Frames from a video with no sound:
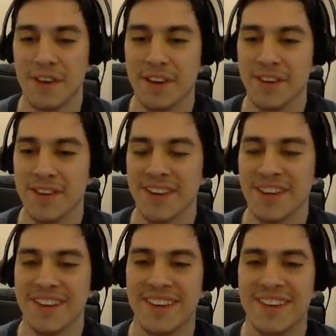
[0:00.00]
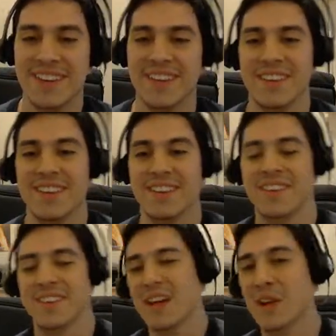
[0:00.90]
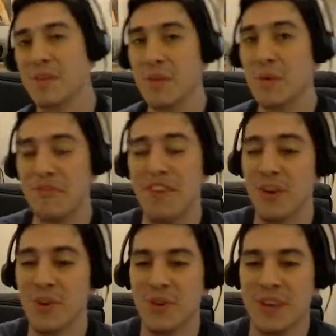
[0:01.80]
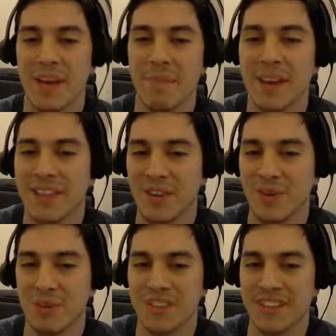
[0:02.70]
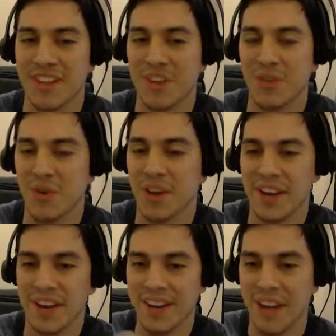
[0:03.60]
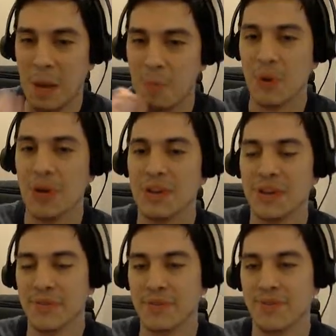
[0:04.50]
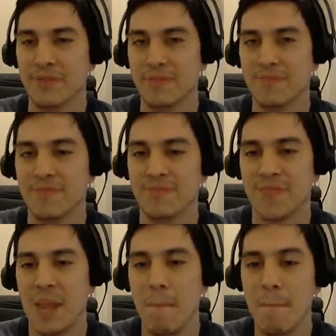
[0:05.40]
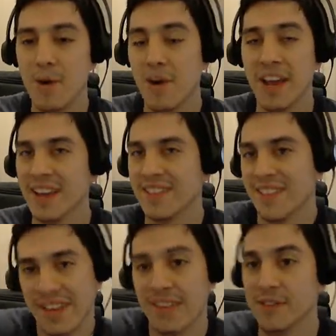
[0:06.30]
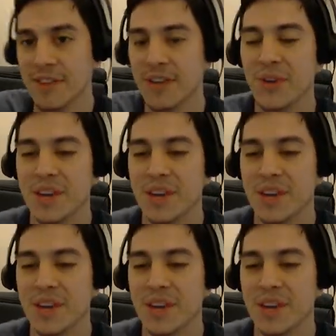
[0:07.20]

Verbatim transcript: fire. I love that with fire you don't die immediately, you always get like, you know, you get a, a preemptive burn, I guess, and then after that you